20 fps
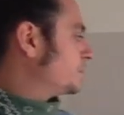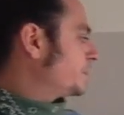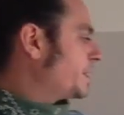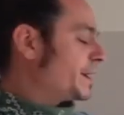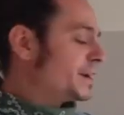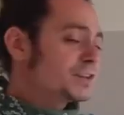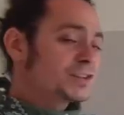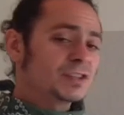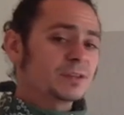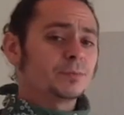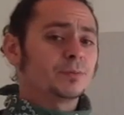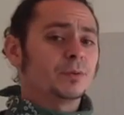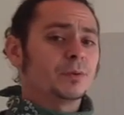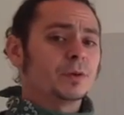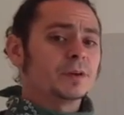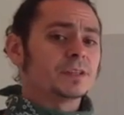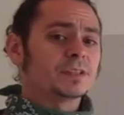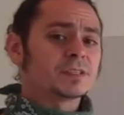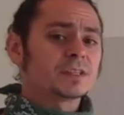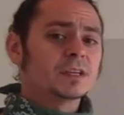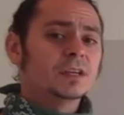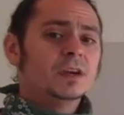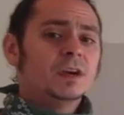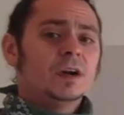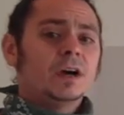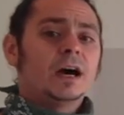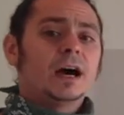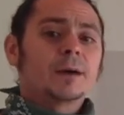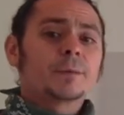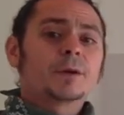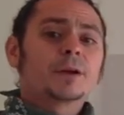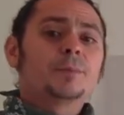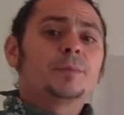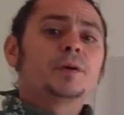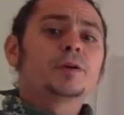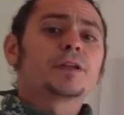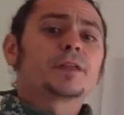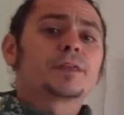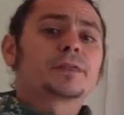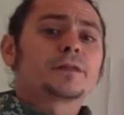vanishing points, I'm going to
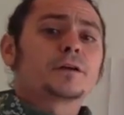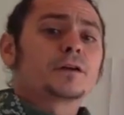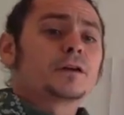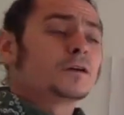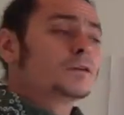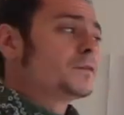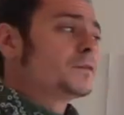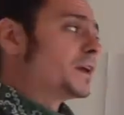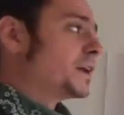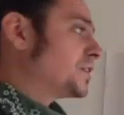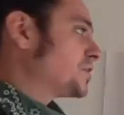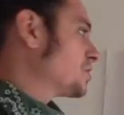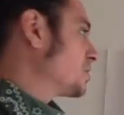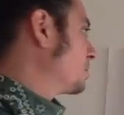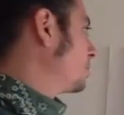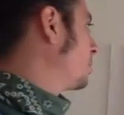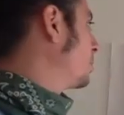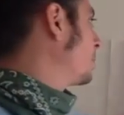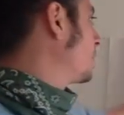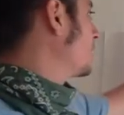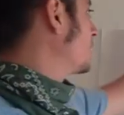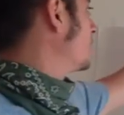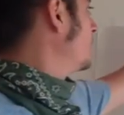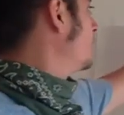put a third vanishing point